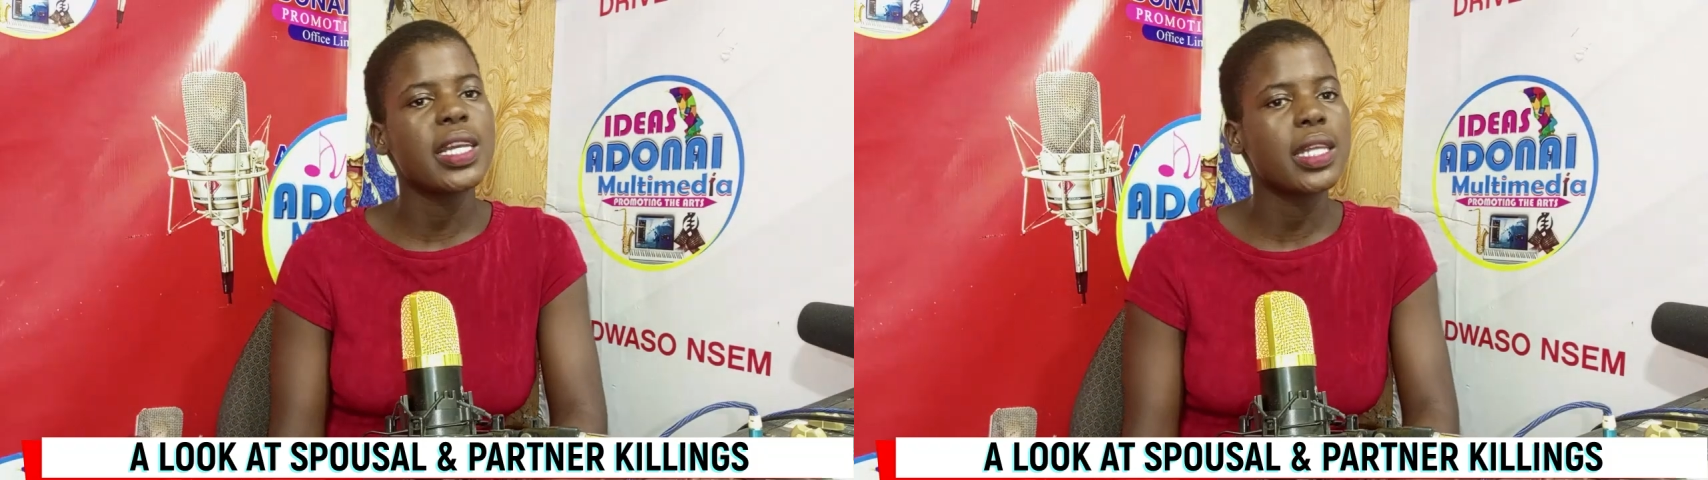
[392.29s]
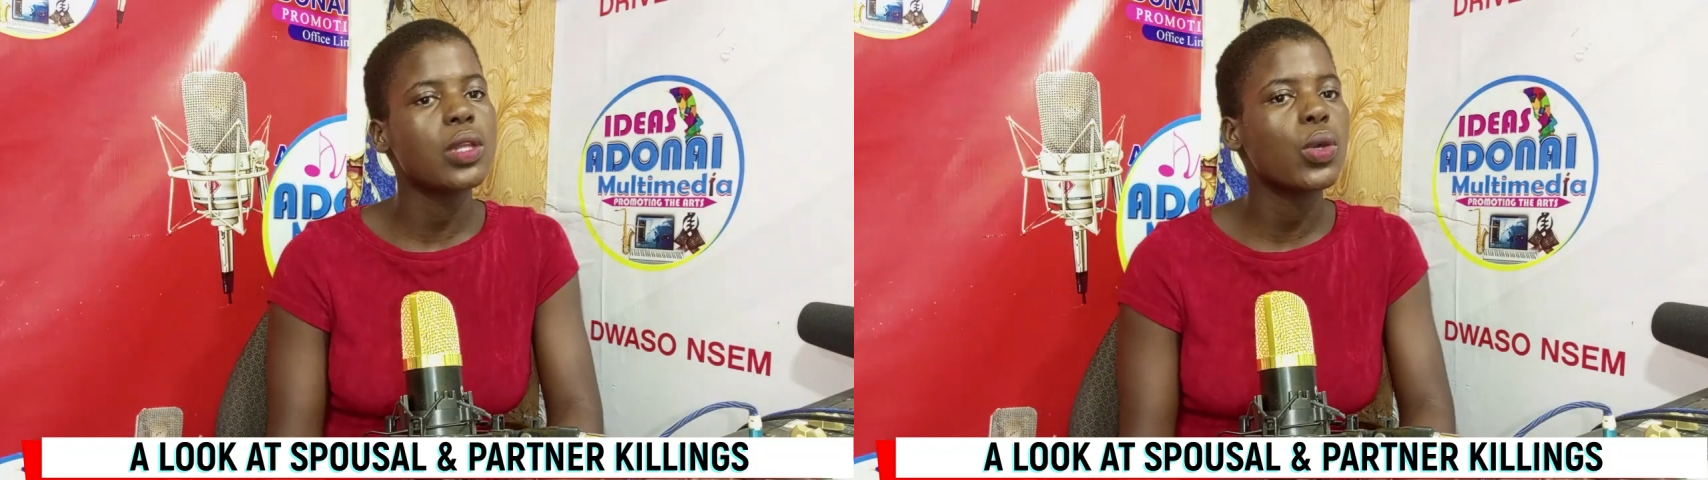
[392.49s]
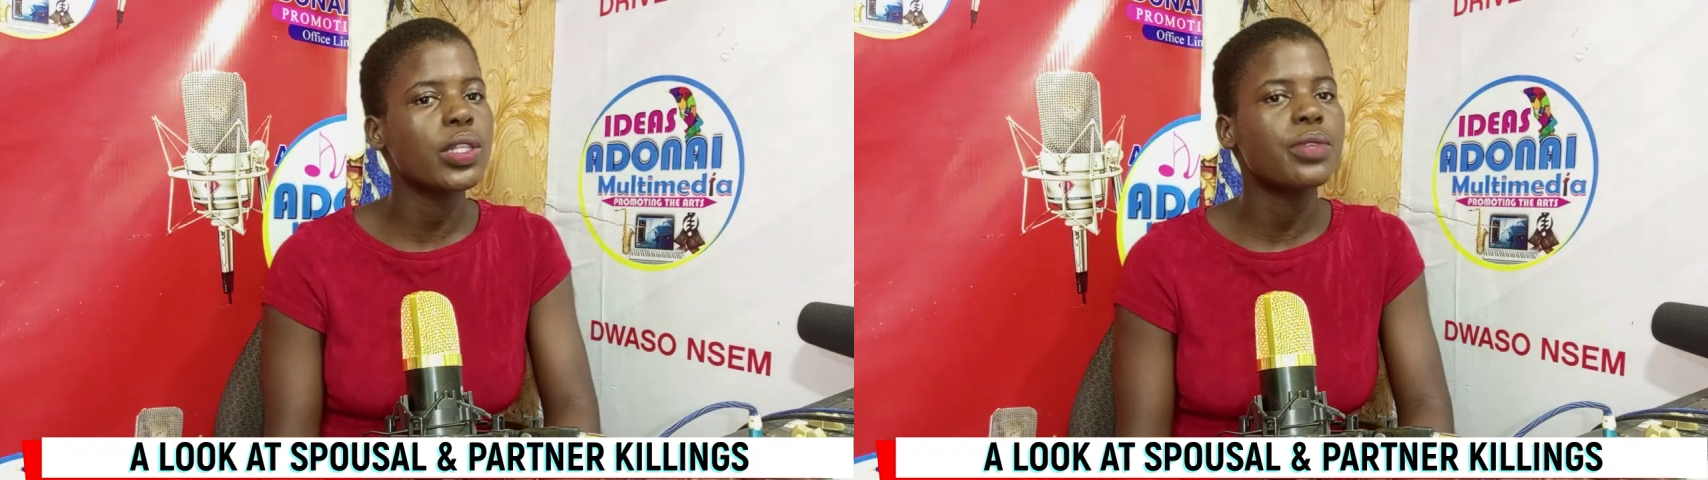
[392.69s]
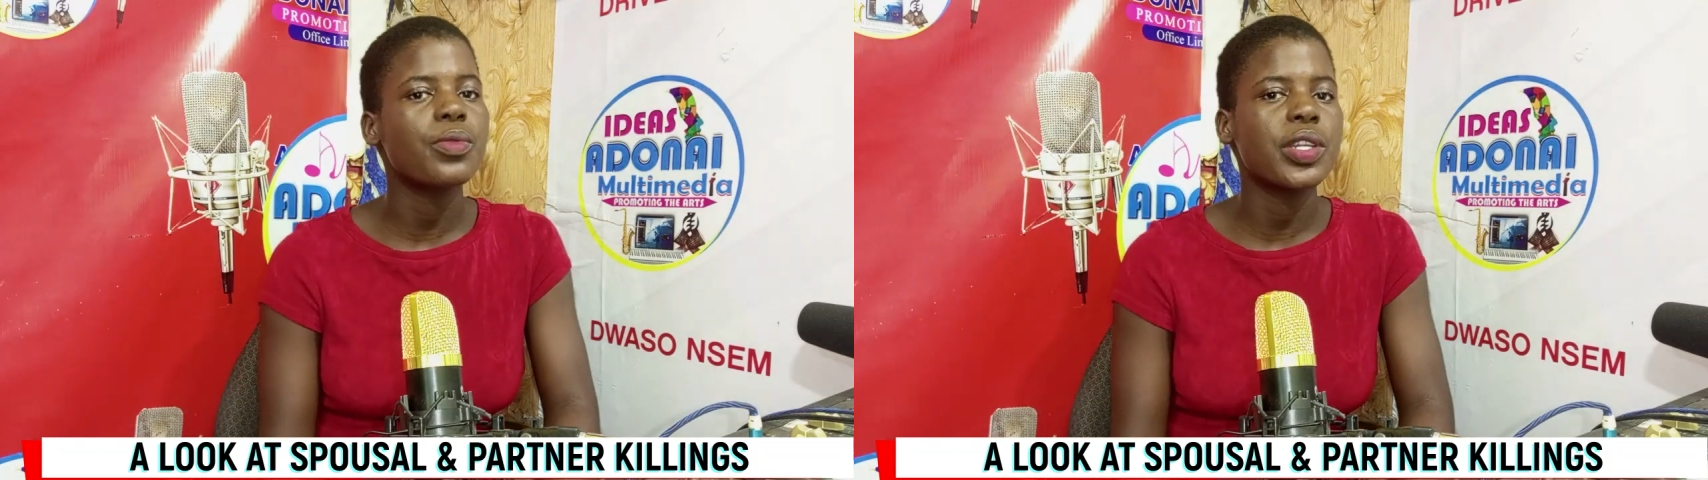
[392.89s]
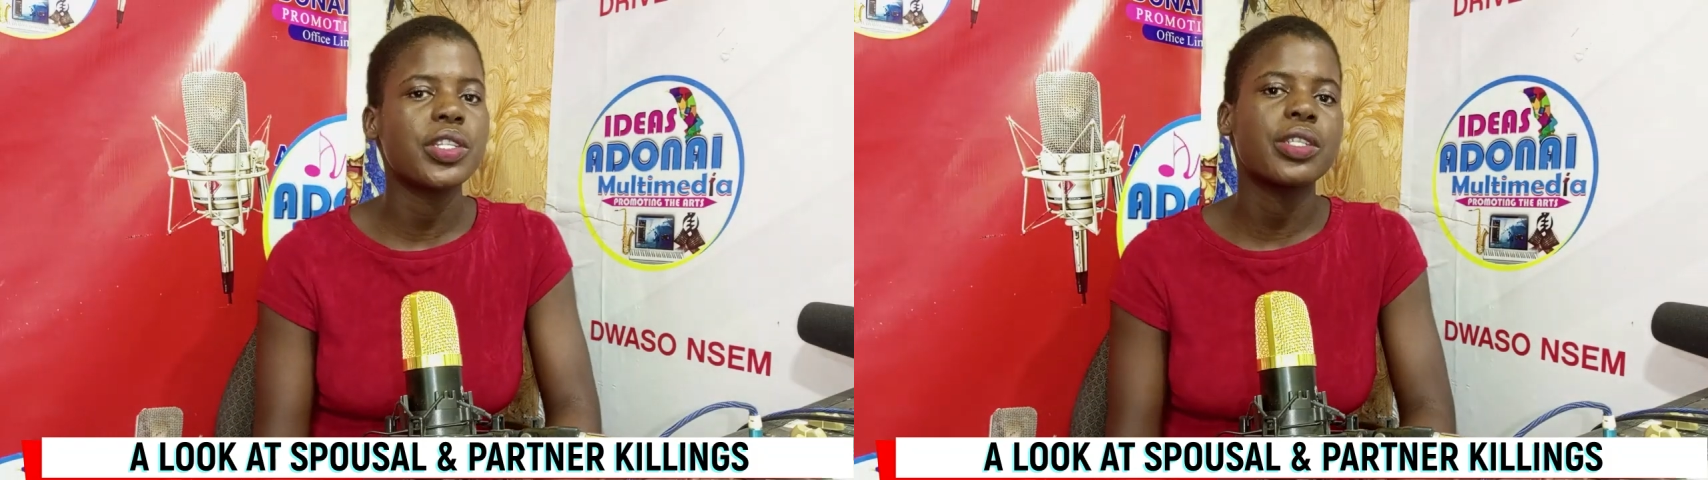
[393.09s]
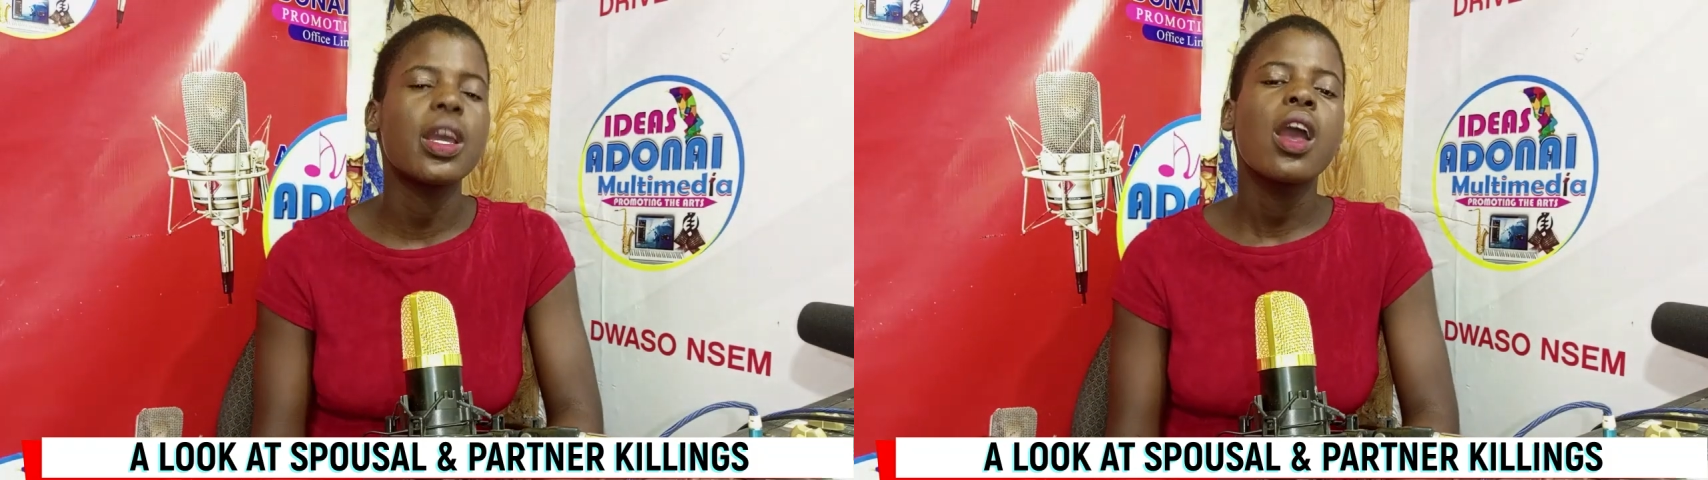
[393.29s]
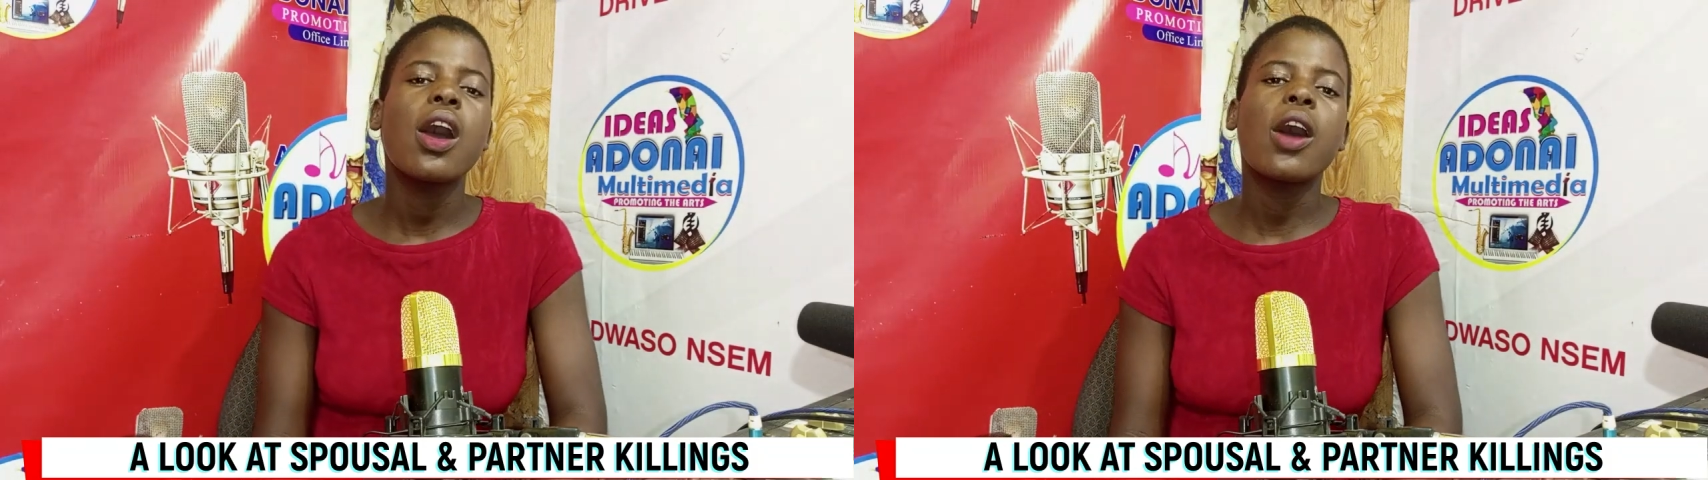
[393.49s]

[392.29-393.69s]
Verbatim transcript: in the northern region